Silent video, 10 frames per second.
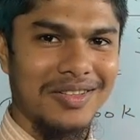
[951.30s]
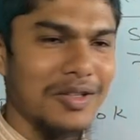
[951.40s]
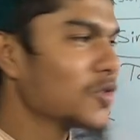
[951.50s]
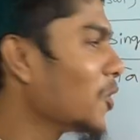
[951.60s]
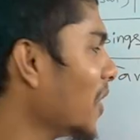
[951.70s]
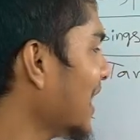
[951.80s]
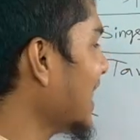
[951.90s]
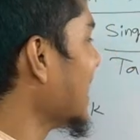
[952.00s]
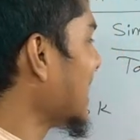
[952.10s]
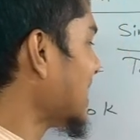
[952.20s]
So in
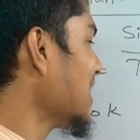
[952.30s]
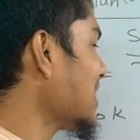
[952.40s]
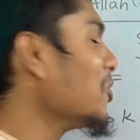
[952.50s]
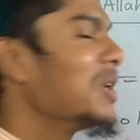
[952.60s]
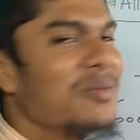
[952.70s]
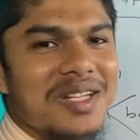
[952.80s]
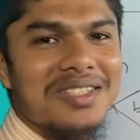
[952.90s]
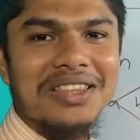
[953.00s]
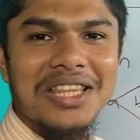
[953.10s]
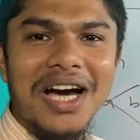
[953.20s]
English you never
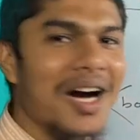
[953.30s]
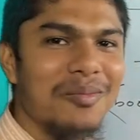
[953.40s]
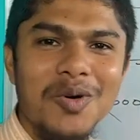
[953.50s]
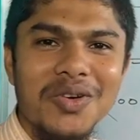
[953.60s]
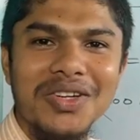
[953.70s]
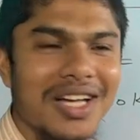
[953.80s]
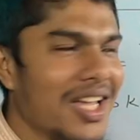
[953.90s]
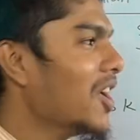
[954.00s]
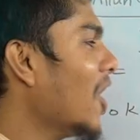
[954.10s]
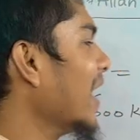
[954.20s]
say the a book,
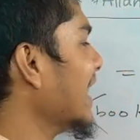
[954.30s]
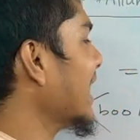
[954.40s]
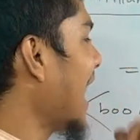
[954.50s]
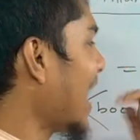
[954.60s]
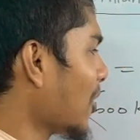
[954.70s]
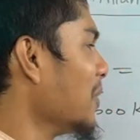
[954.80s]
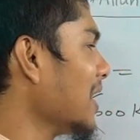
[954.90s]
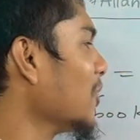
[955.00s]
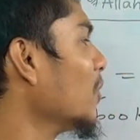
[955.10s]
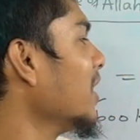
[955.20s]
or in Arabic
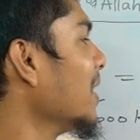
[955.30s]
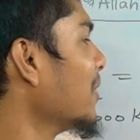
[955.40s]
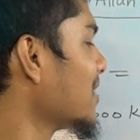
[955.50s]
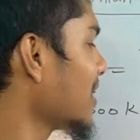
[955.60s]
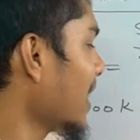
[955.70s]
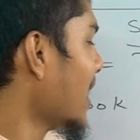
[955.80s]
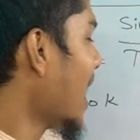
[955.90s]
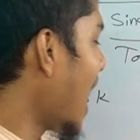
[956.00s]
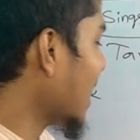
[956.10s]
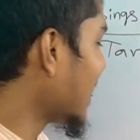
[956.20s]
you will never say
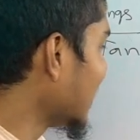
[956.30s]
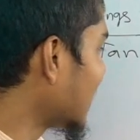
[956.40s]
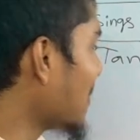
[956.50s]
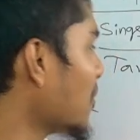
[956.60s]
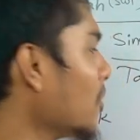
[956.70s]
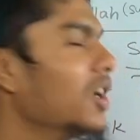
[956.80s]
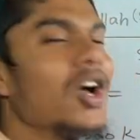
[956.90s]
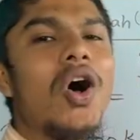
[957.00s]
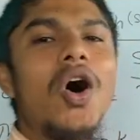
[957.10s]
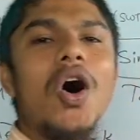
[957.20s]
al kitabun
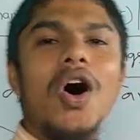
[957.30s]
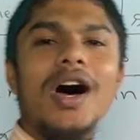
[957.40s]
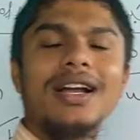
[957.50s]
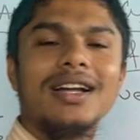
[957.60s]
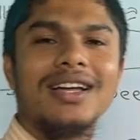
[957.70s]
or